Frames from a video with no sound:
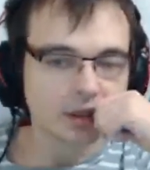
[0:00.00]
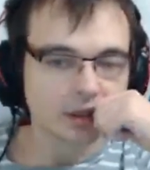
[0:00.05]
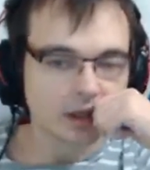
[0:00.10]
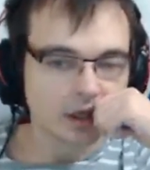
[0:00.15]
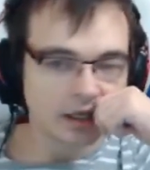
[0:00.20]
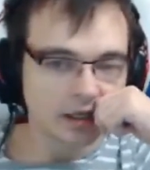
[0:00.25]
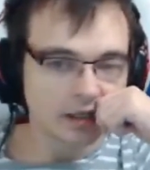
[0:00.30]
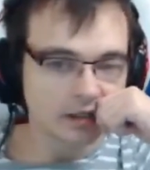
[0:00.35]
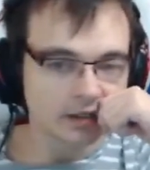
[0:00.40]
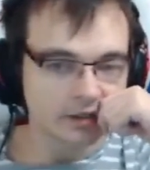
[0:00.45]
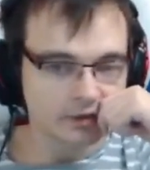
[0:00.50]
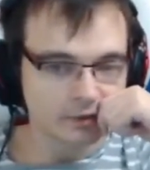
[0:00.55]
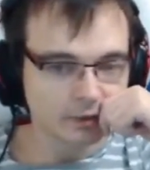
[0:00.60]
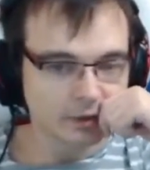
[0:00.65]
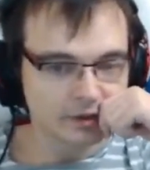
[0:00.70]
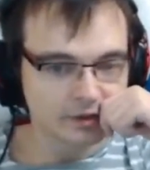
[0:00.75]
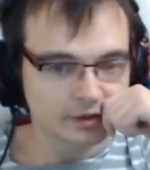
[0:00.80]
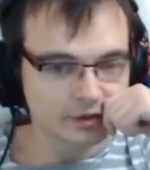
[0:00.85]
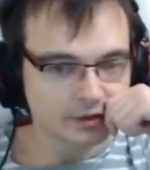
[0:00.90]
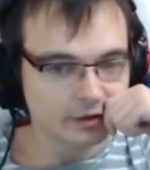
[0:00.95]
I think it's
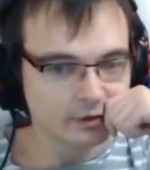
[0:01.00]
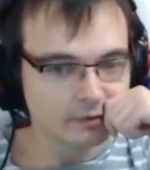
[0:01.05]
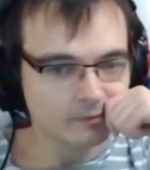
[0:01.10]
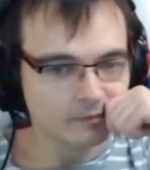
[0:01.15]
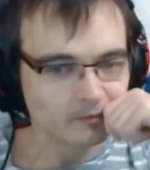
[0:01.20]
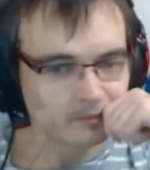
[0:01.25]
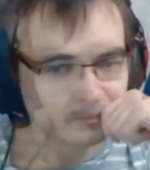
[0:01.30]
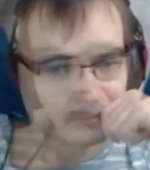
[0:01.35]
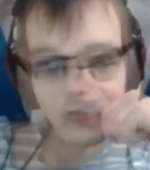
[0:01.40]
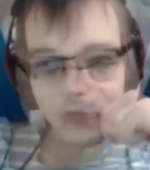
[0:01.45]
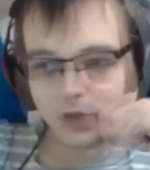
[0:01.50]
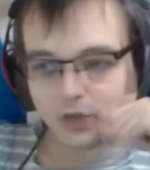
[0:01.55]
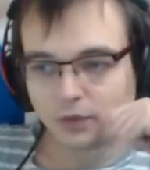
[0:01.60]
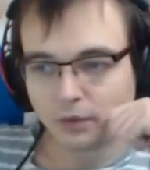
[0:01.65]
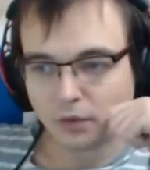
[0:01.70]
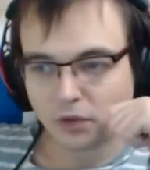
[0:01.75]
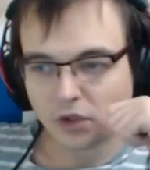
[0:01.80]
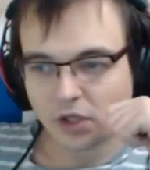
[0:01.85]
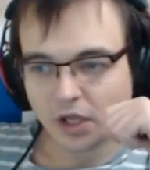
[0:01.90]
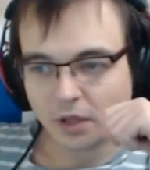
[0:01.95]
1 star. If you
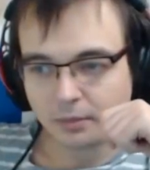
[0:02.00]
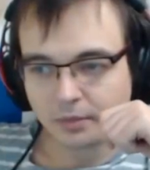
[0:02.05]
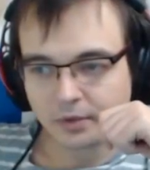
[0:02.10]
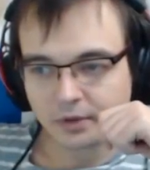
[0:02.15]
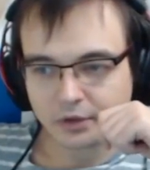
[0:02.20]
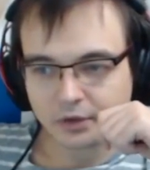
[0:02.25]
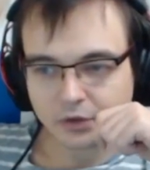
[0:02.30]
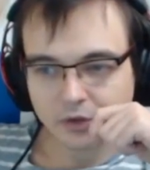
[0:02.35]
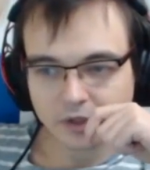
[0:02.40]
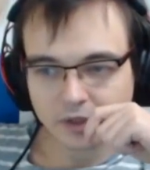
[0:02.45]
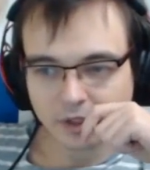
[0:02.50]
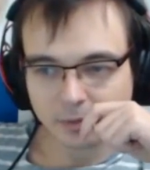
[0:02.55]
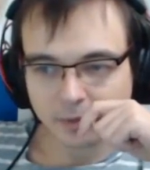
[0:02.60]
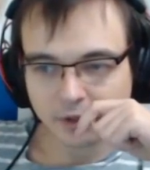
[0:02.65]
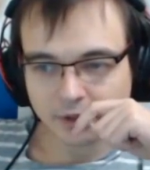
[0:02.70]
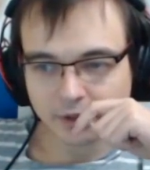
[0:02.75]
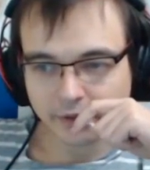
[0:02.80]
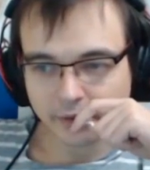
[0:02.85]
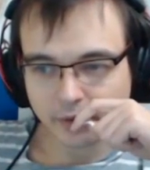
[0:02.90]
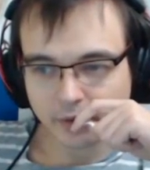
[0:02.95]
hit Nightmare Radiant
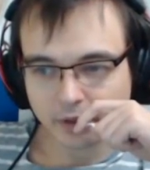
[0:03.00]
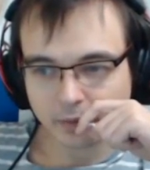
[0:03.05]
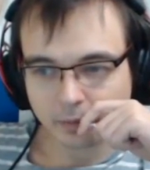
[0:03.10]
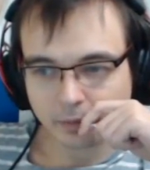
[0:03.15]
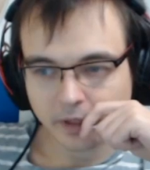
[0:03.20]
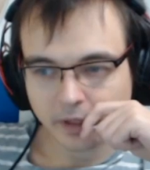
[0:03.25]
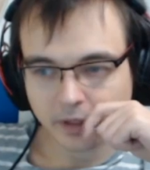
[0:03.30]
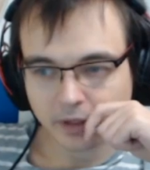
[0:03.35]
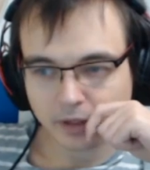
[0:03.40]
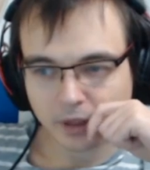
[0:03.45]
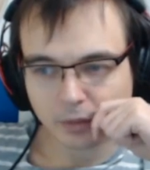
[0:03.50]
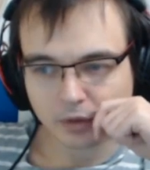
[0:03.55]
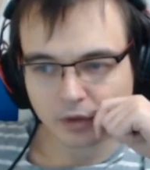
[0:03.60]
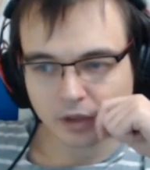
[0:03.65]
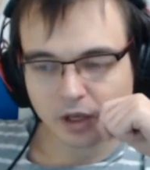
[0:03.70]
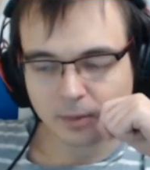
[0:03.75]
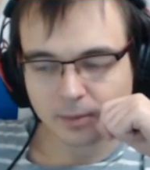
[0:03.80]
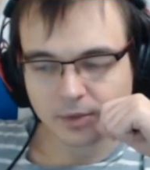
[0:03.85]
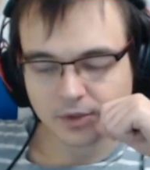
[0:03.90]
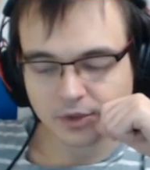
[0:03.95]
Elemental, you can make double
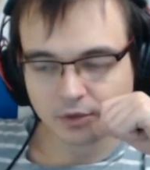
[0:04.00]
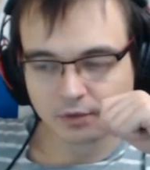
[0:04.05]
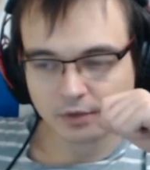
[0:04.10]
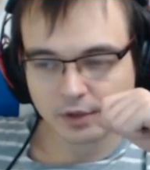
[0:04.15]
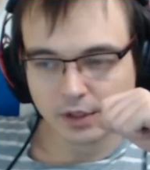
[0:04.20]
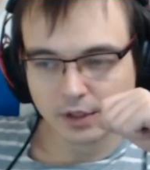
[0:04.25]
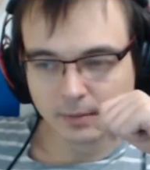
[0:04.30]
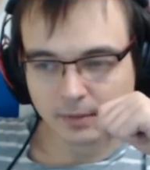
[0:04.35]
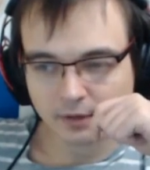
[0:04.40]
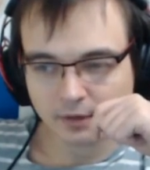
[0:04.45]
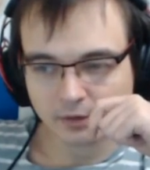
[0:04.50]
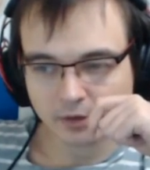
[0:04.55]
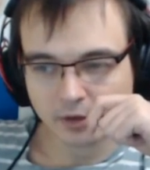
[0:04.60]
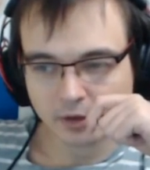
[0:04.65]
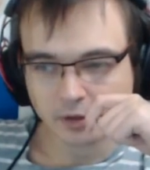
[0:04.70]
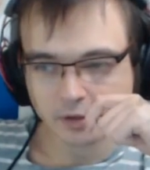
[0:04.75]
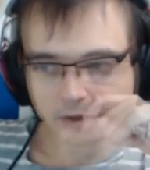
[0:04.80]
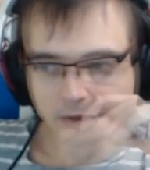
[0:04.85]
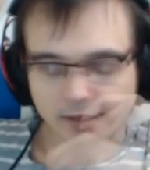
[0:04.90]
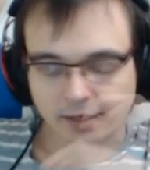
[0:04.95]
copies of any buff
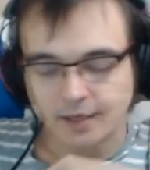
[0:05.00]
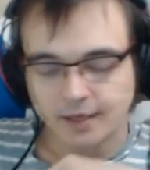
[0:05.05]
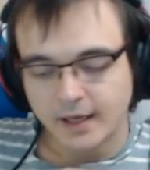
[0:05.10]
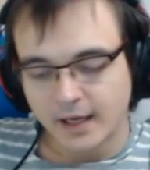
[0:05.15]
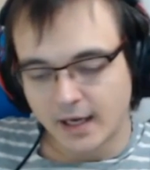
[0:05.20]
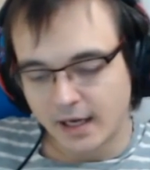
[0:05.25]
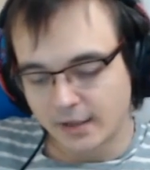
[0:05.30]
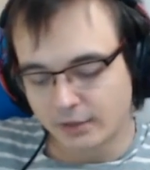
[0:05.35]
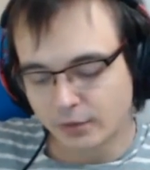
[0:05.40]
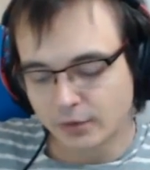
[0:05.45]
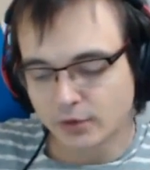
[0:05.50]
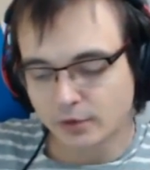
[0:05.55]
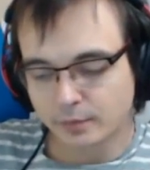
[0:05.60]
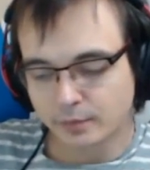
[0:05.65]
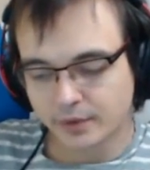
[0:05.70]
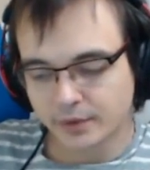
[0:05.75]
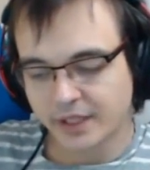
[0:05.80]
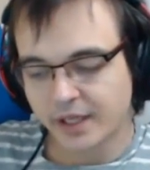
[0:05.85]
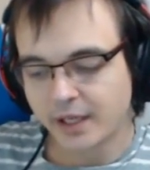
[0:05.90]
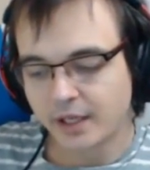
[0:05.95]
card. I don't want to
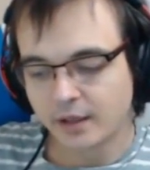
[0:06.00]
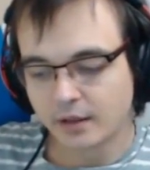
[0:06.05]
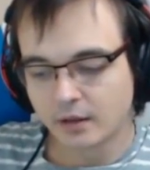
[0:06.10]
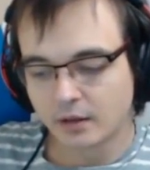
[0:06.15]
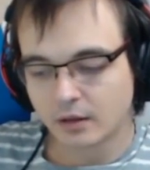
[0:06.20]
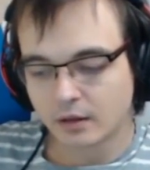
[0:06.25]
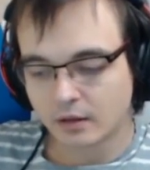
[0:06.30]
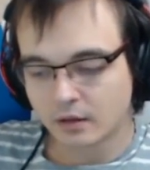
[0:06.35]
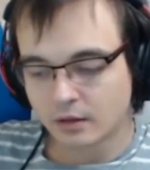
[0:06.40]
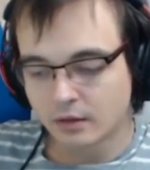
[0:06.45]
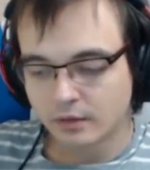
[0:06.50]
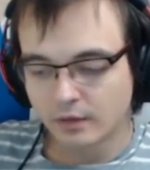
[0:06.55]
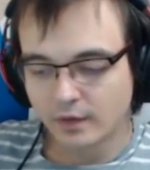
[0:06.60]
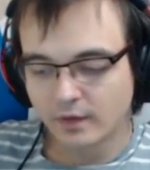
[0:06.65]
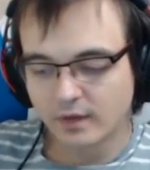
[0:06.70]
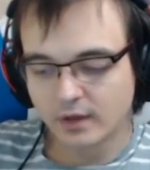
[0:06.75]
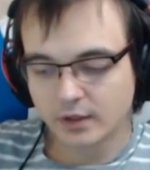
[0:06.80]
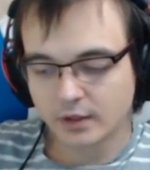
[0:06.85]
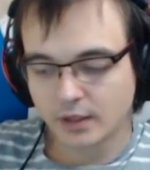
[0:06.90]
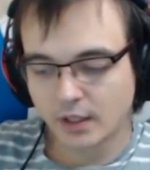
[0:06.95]
play
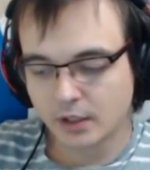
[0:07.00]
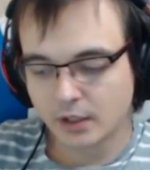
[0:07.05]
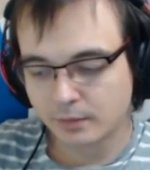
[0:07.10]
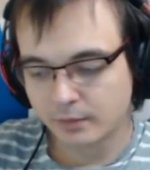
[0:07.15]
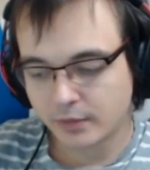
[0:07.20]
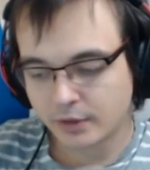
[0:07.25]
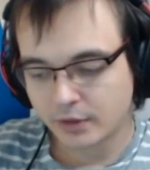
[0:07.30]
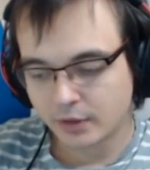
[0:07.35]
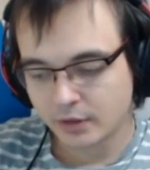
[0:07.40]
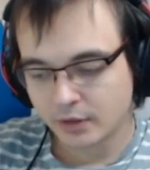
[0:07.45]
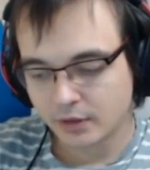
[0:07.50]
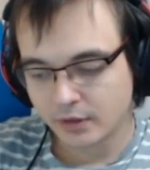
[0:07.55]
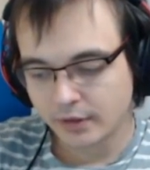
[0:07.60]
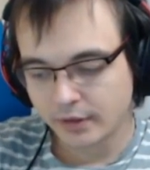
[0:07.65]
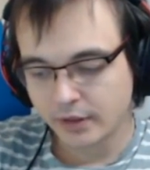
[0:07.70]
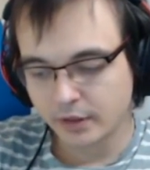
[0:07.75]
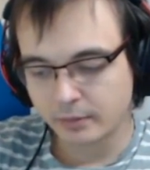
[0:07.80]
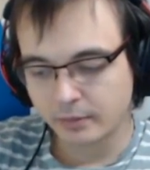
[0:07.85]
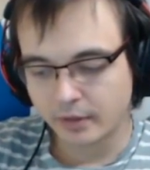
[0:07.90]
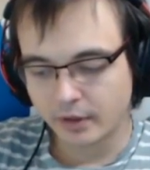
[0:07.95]
Vivid Nightmare
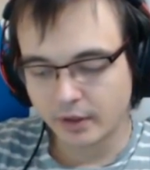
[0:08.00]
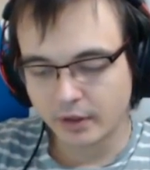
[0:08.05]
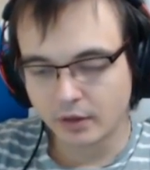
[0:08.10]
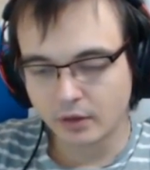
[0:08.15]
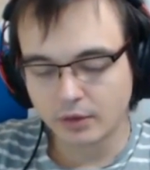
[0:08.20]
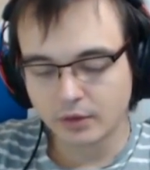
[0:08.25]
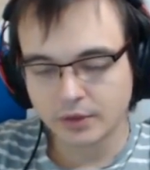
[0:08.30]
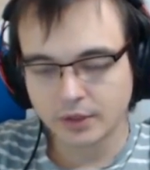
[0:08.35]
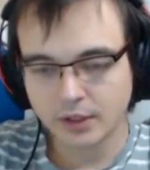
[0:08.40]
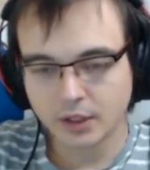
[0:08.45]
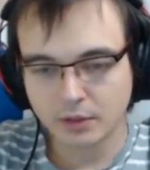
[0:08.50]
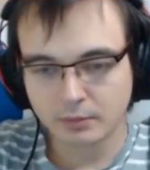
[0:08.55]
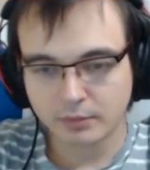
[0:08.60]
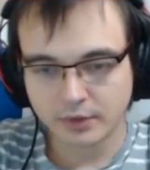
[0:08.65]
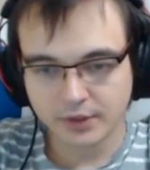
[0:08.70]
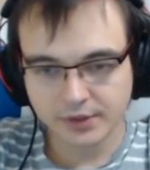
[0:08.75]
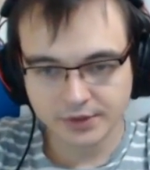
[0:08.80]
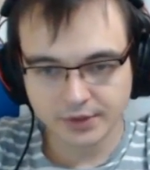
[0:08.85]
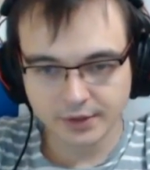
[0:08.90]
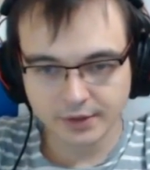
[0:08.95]
in my OTK
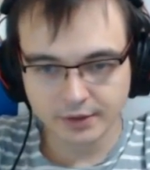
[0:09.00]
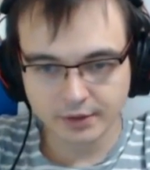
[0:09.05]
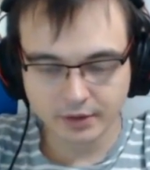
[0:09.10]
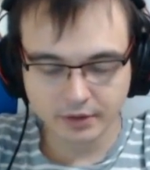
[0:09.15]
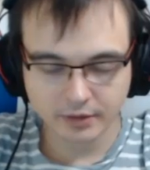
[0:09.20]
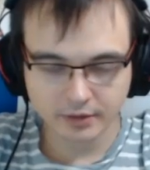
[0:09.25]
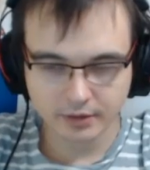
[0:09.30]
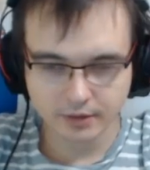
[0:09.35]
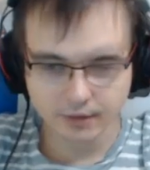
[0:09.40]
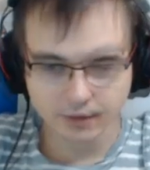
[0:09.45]
Priest either.